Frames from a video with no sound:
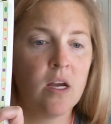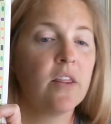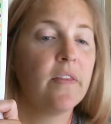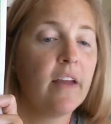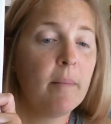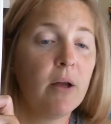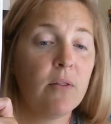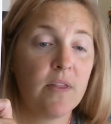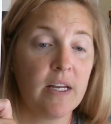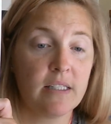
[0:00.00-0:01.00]
Think
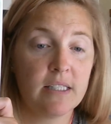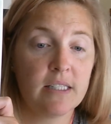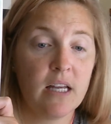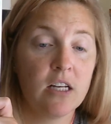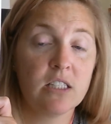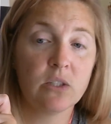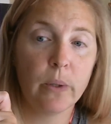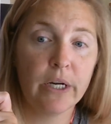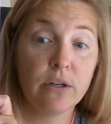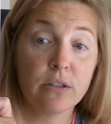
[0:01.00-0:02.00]
about this. A
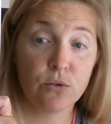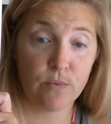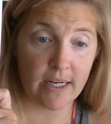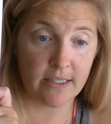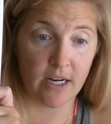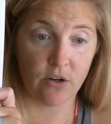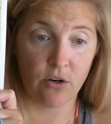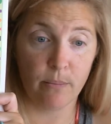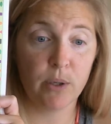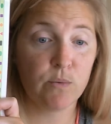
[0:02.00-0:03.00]
square is a
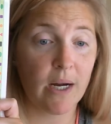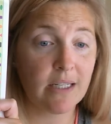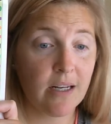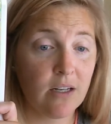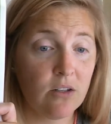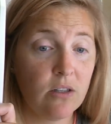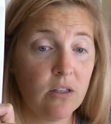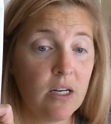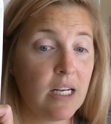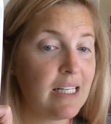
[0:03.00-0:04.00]
rectangle, but
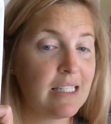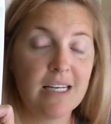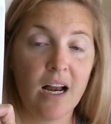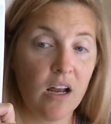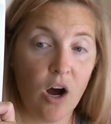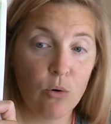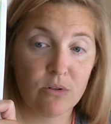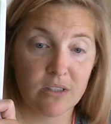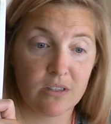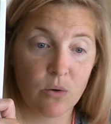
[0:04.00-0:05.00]
rectangle is not
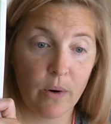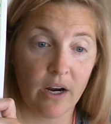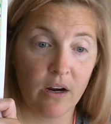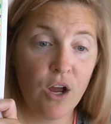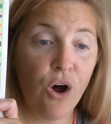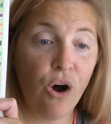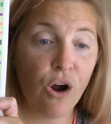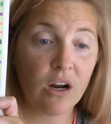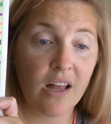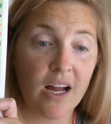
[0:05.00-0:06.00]
always a square.
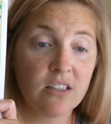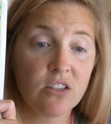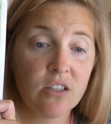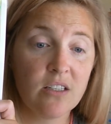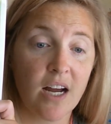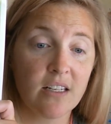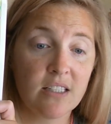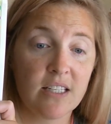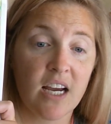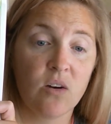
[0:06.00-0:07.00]
Our class could not
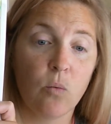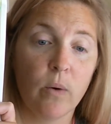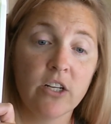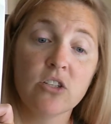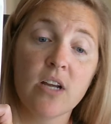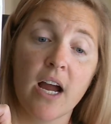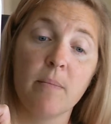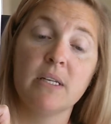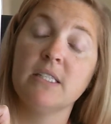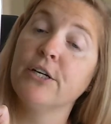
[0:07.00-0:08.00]
decide which
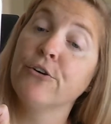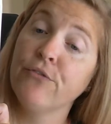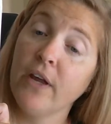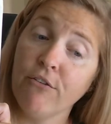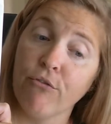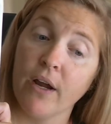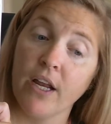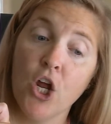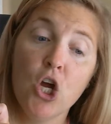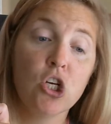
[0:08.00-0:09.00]
type is their favorite.
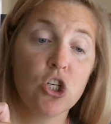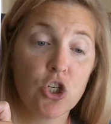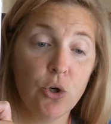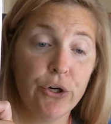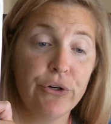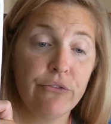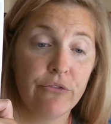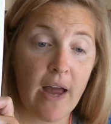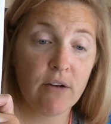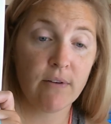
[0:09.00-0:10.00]
Short,
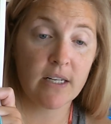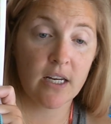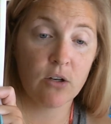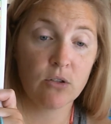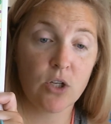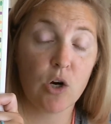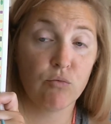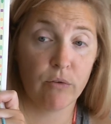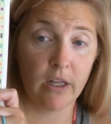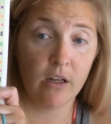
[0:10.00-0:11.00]
fat rectangles are
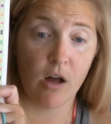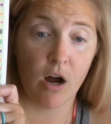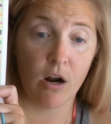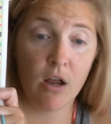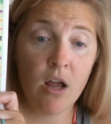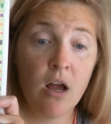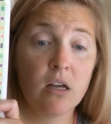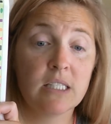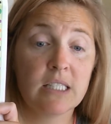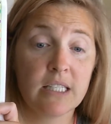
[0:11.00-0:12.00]
really long.
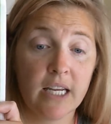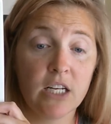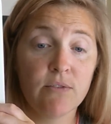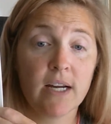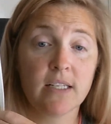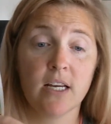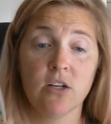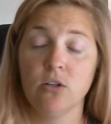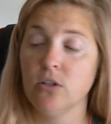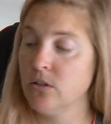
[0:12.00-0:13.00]
Skinny
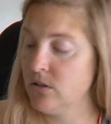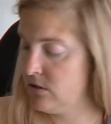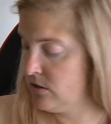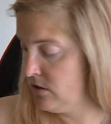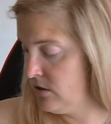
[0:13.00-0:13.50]
rectangles,